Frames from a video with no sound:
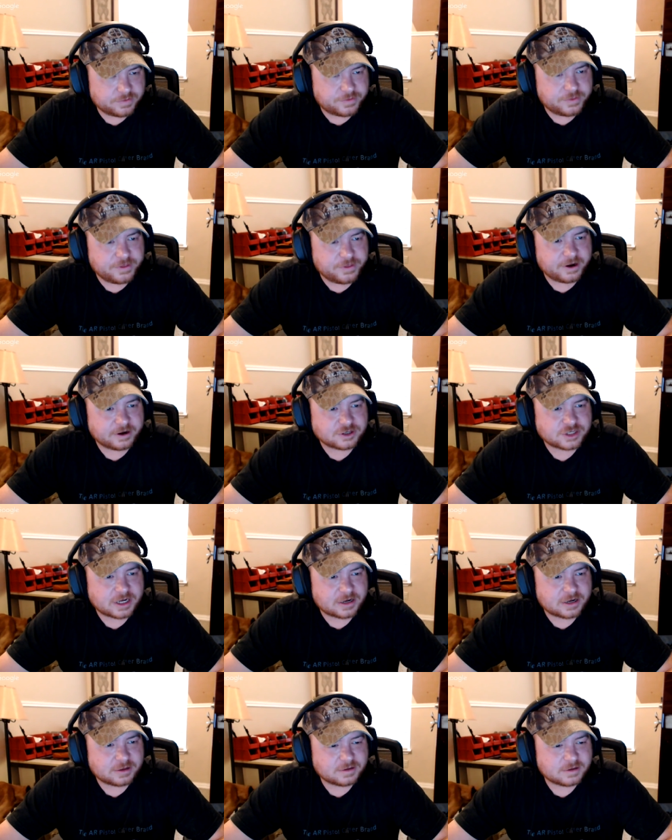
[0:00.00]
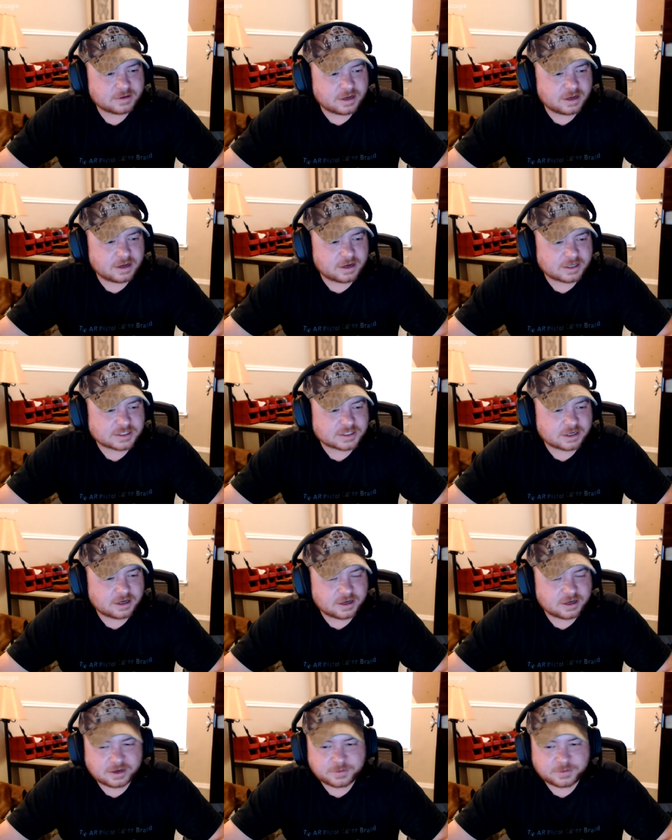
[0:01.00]
their channel, and I
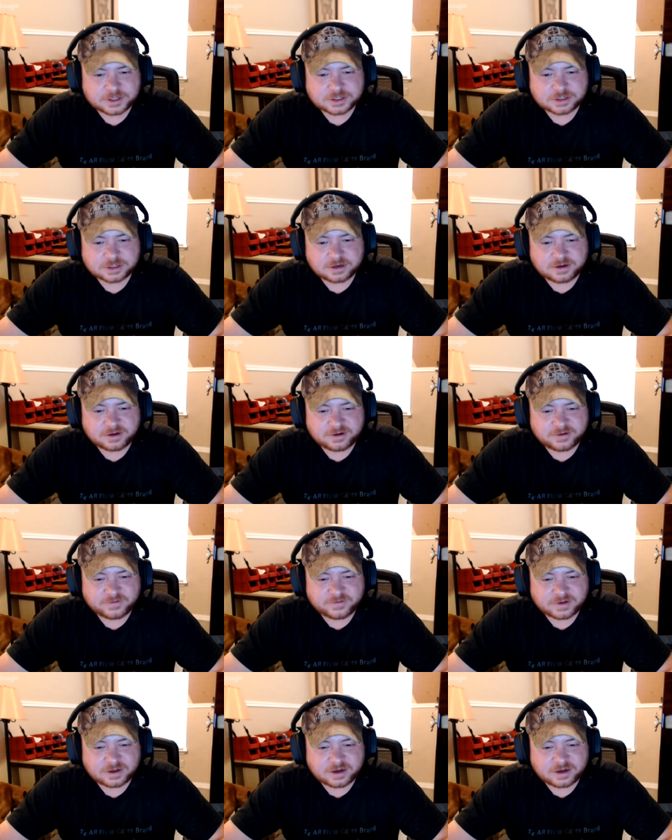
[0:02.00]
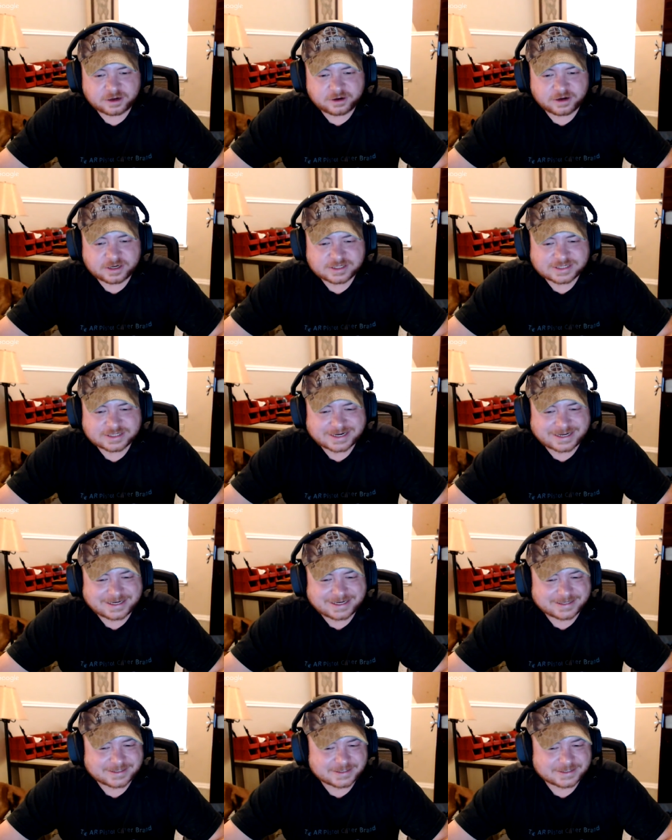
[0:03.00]
saw a picture of uh, 182nd
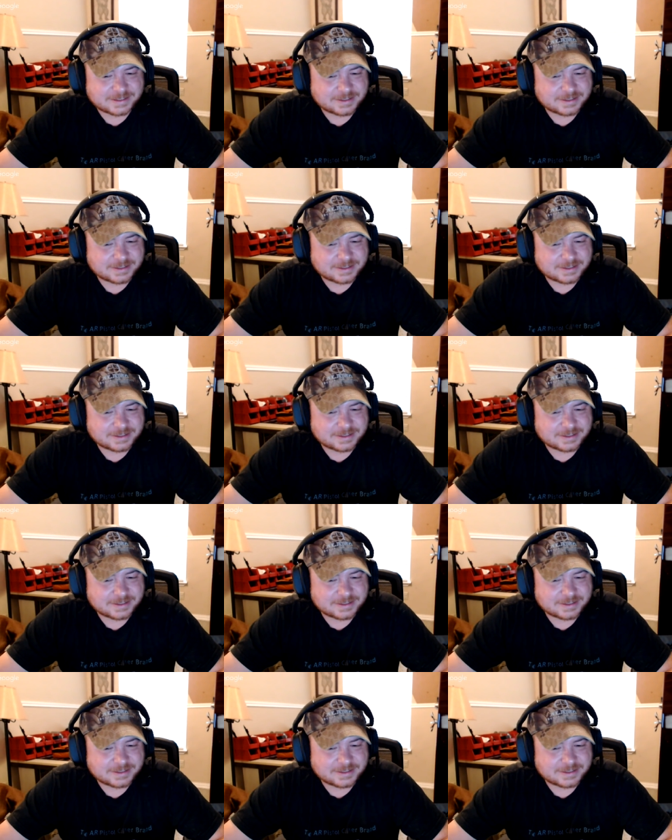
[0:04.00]
Ideas.